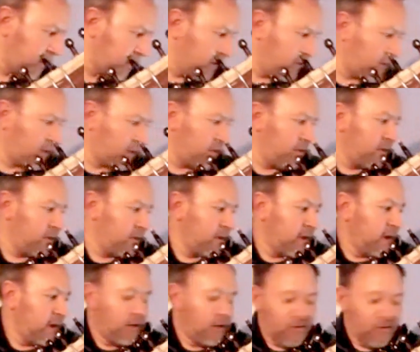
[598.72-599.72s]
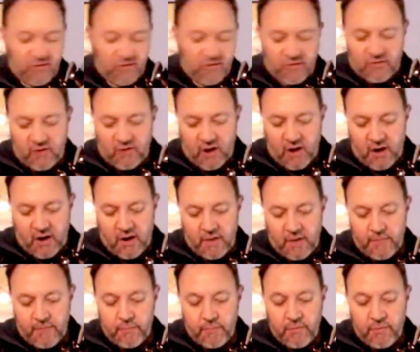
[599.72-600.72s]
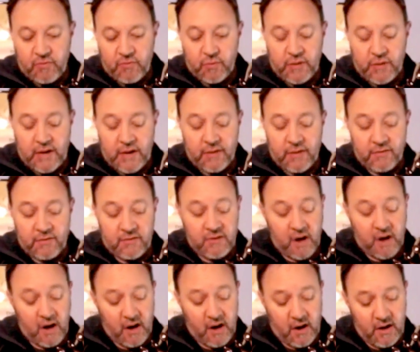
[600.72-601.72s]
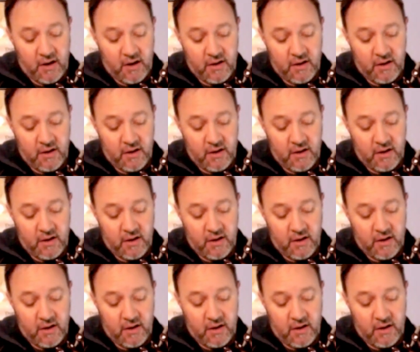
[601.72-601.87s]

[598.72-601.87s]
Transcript: So, sa, miss one out, da,